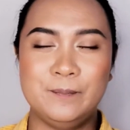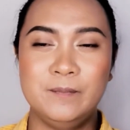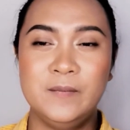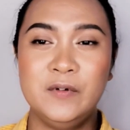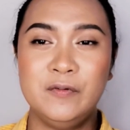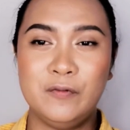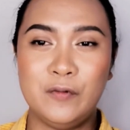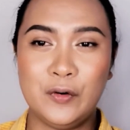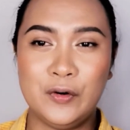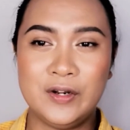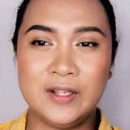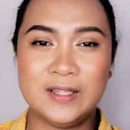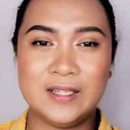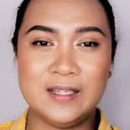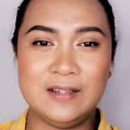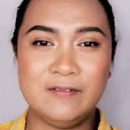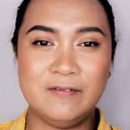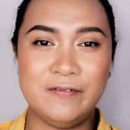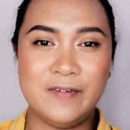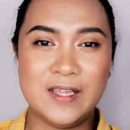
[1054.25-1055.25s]
Before the
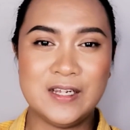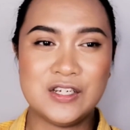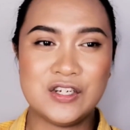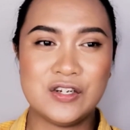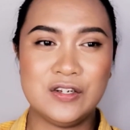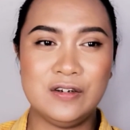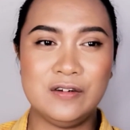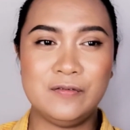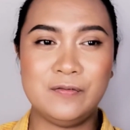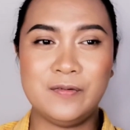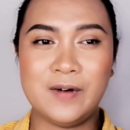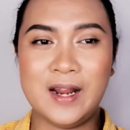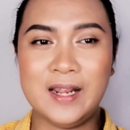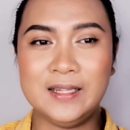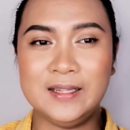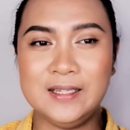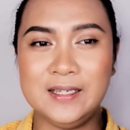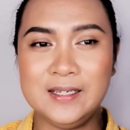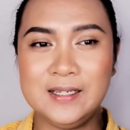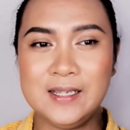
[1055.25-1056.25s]
invention of
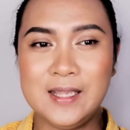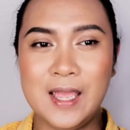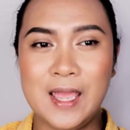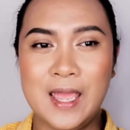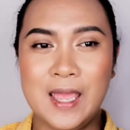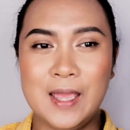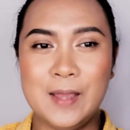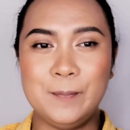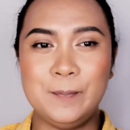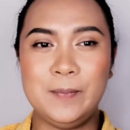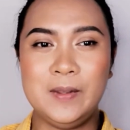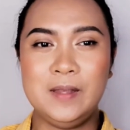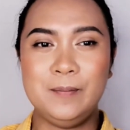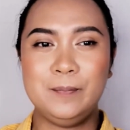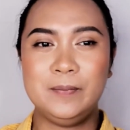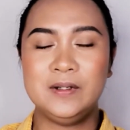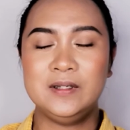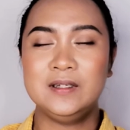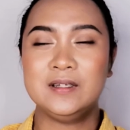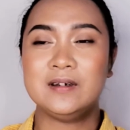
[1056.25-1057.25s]
writing,
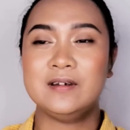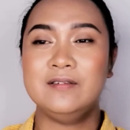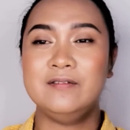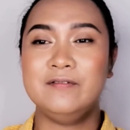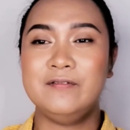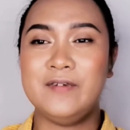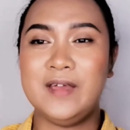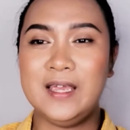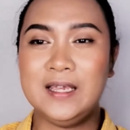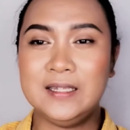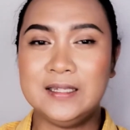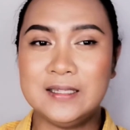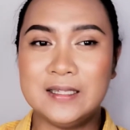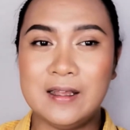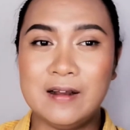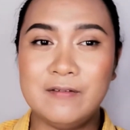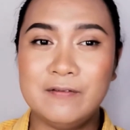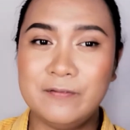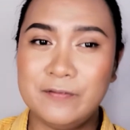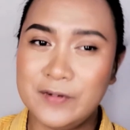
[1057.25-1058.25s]
people conveyed
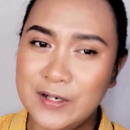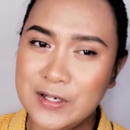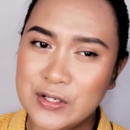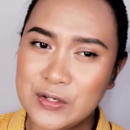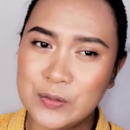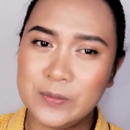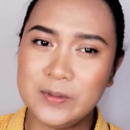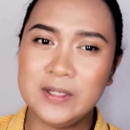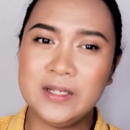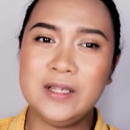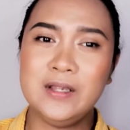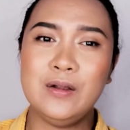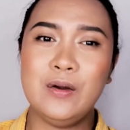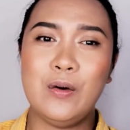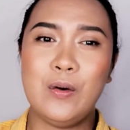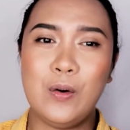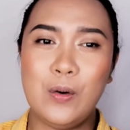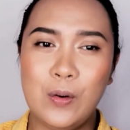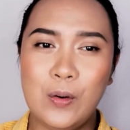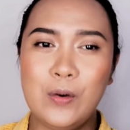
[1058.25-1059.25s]
virtually
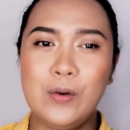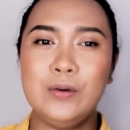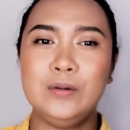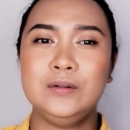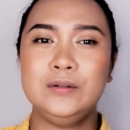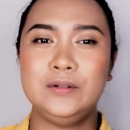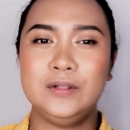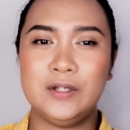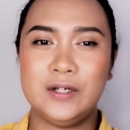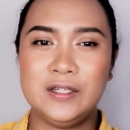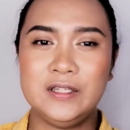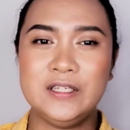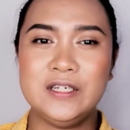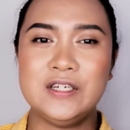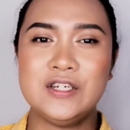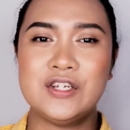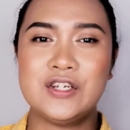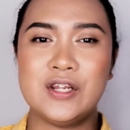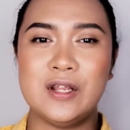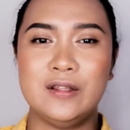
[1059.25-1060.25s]
all
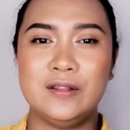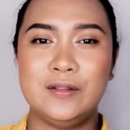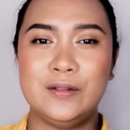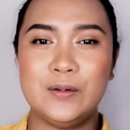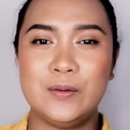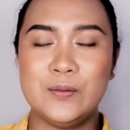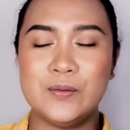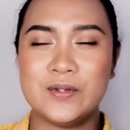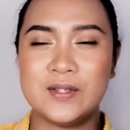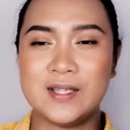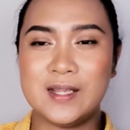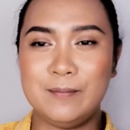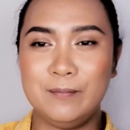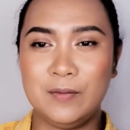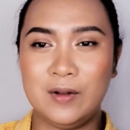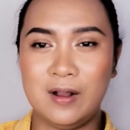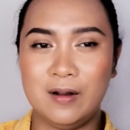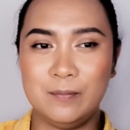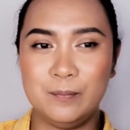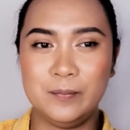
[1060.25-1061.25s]
knowledge through some
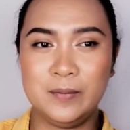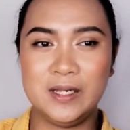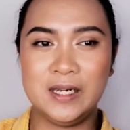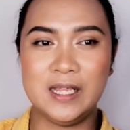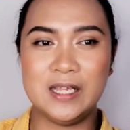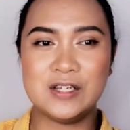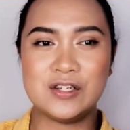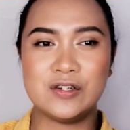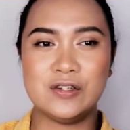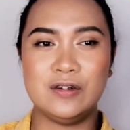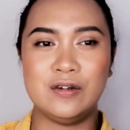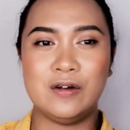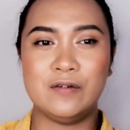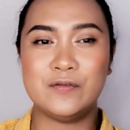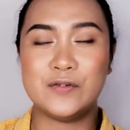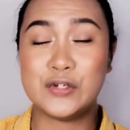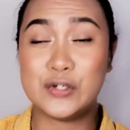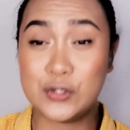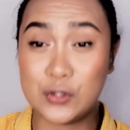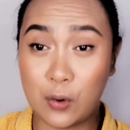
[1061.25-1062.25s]
combination
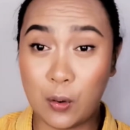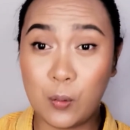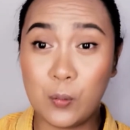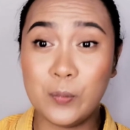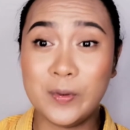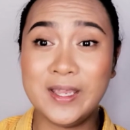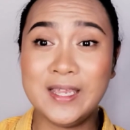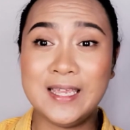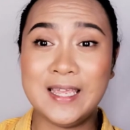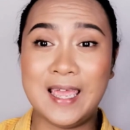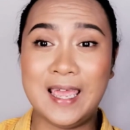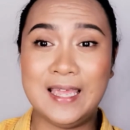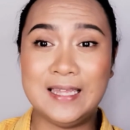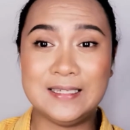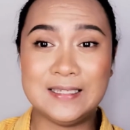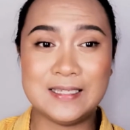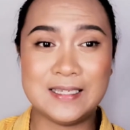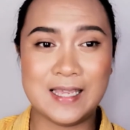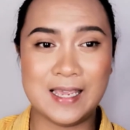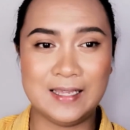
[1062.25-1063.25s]
of showing
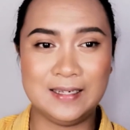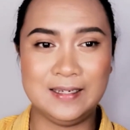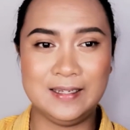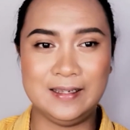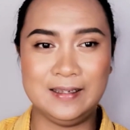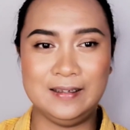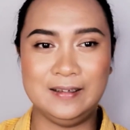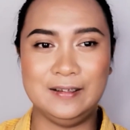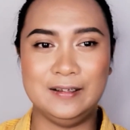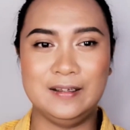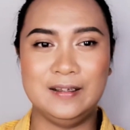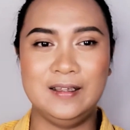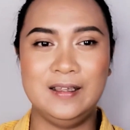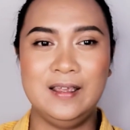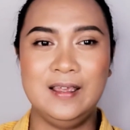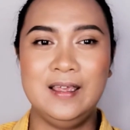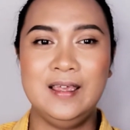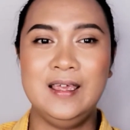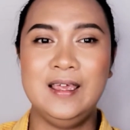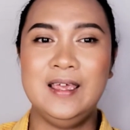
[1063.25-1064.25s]
and telling.
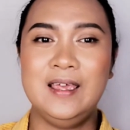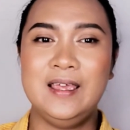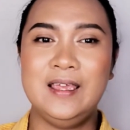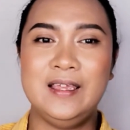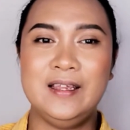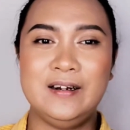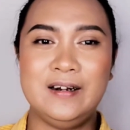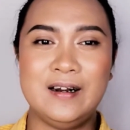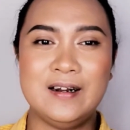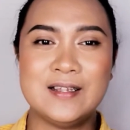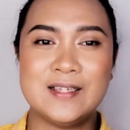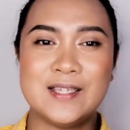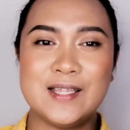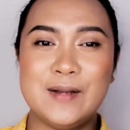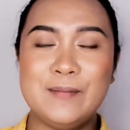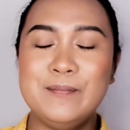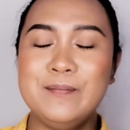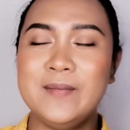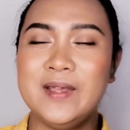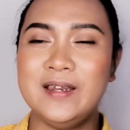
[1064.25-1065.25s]
Here are
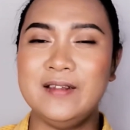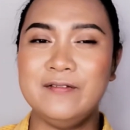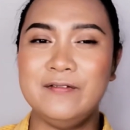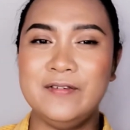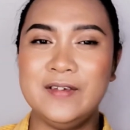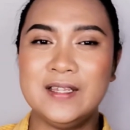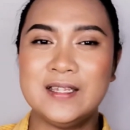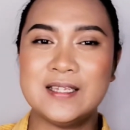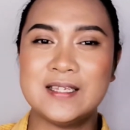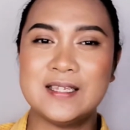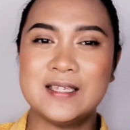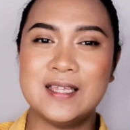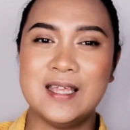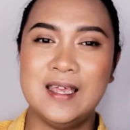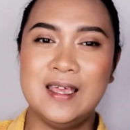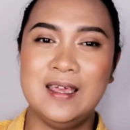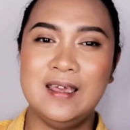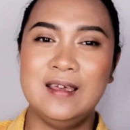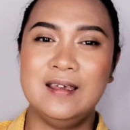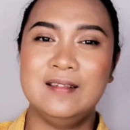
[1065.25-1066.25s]
some benefits
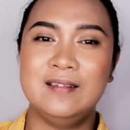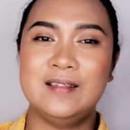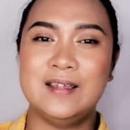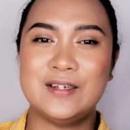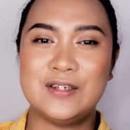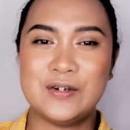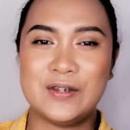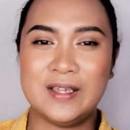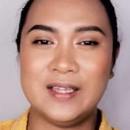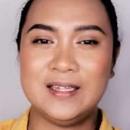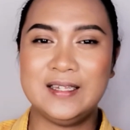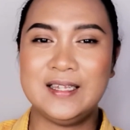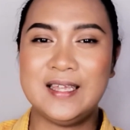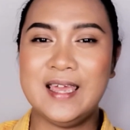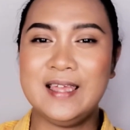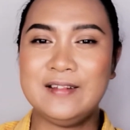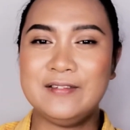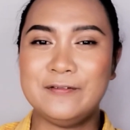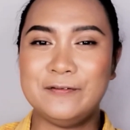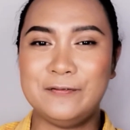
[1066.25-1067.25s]
that you can
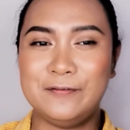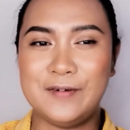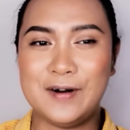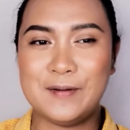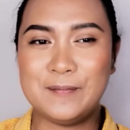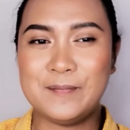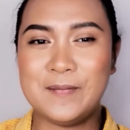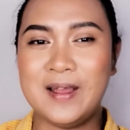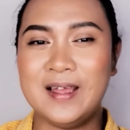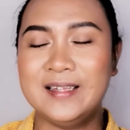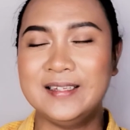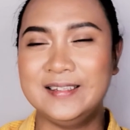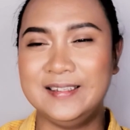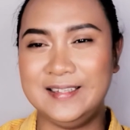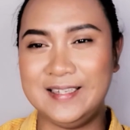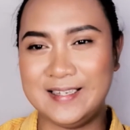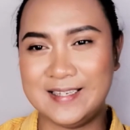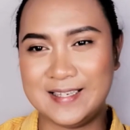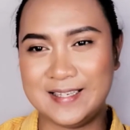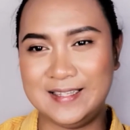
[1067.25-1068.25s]
get from
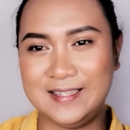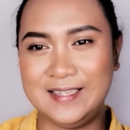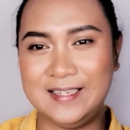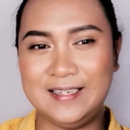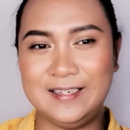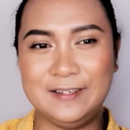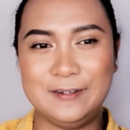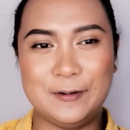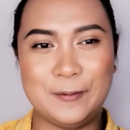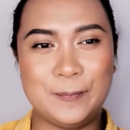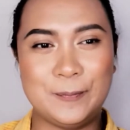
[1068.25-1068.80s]
listening.